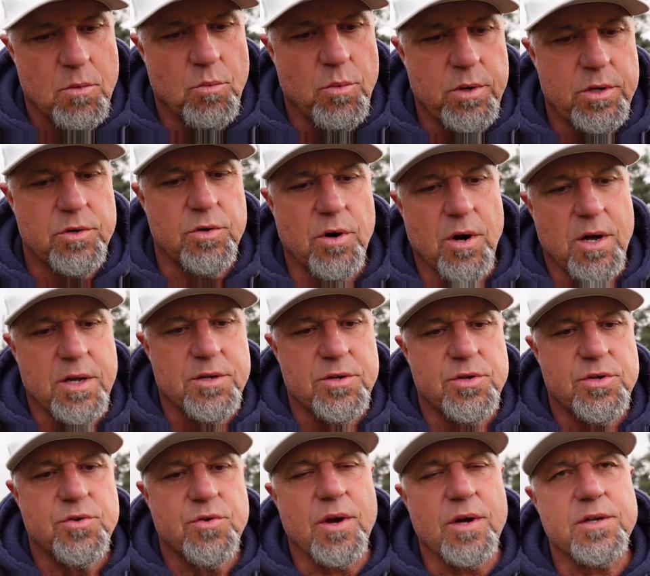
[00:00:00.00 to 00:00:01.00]
We try and
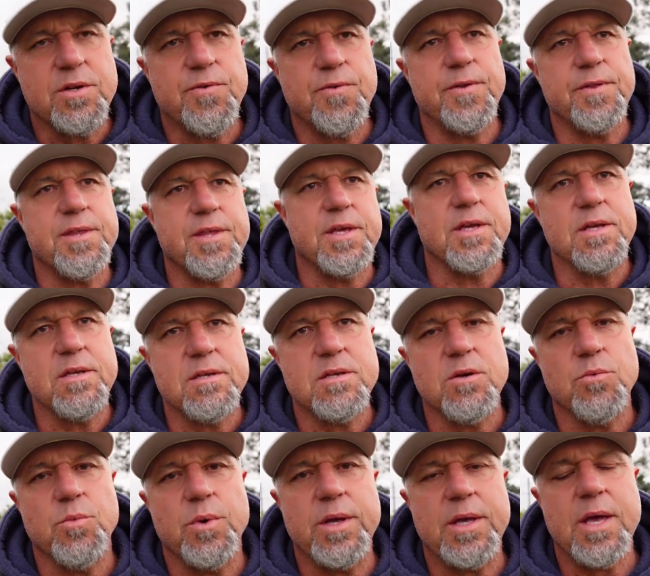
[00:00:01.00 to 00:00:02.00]
stretch for things
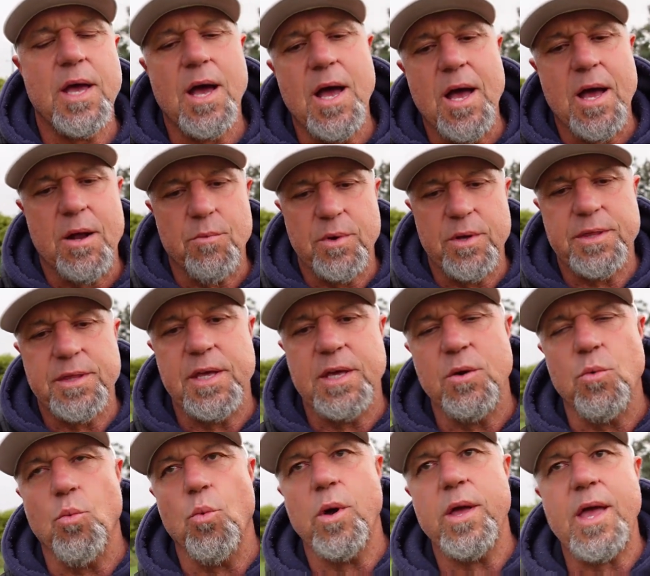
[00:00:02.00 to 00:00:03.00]
that we can't. We
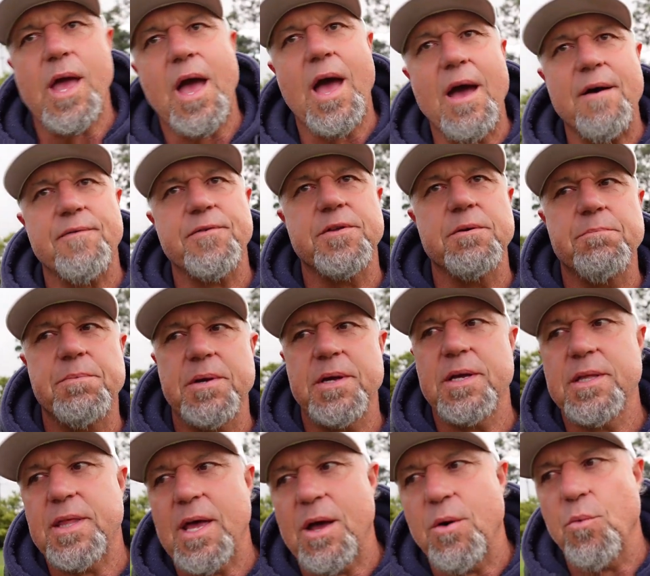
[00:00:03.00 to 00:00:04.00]
think we have to
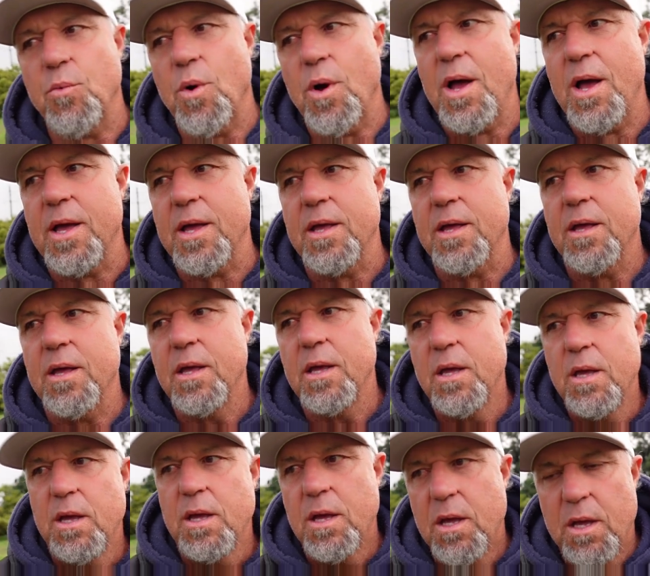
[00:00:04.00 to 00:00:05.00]
be that way.
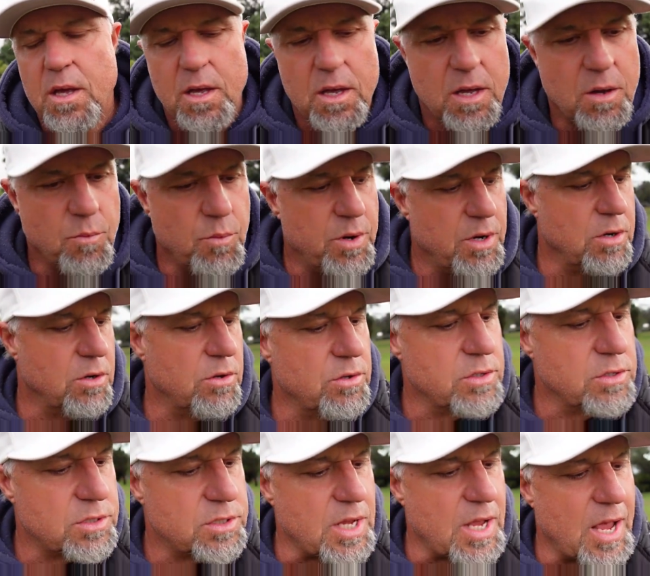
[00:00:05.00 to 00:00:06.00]
And we
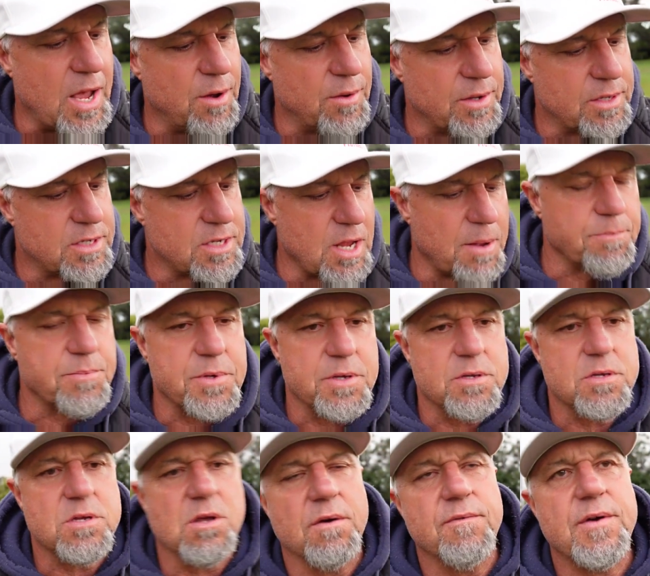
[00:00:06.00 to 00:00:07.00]
lose our
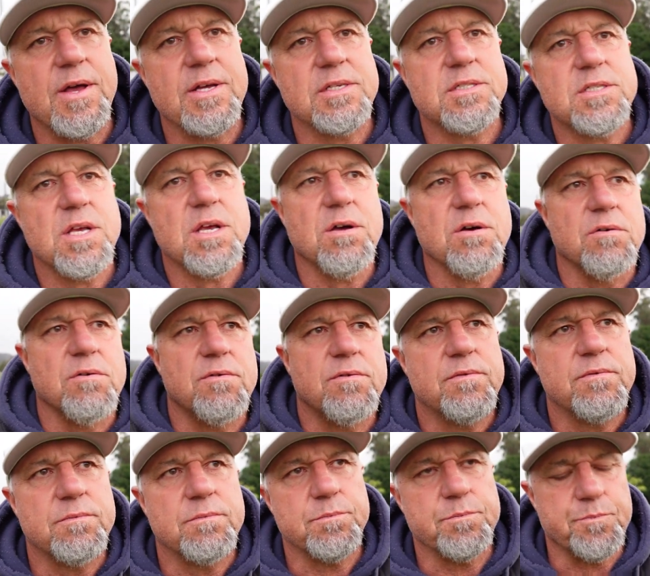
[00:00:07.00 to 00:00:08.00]
acceptance of ourselves.
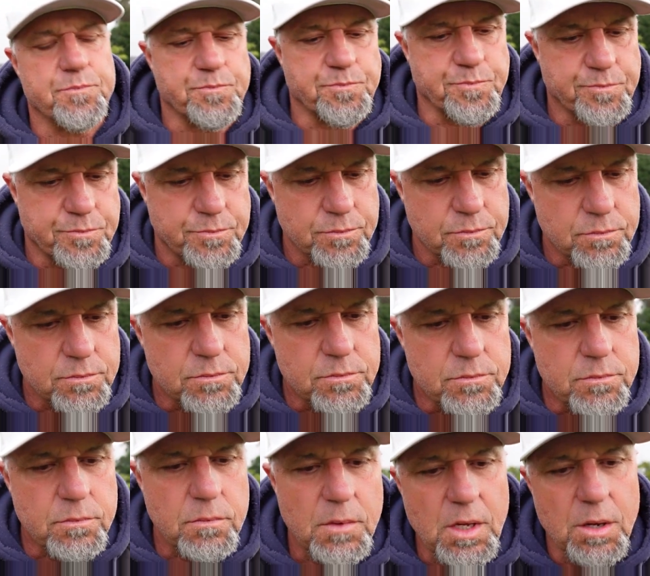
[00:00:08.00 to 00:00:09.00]

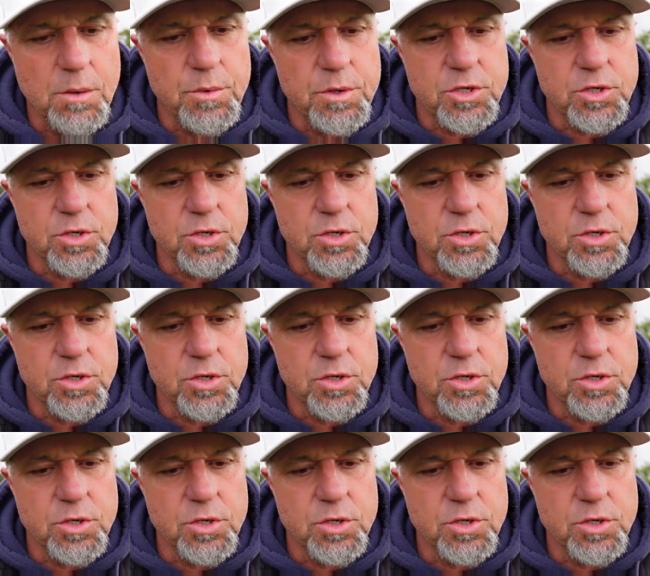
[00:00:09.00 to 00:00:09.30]
And we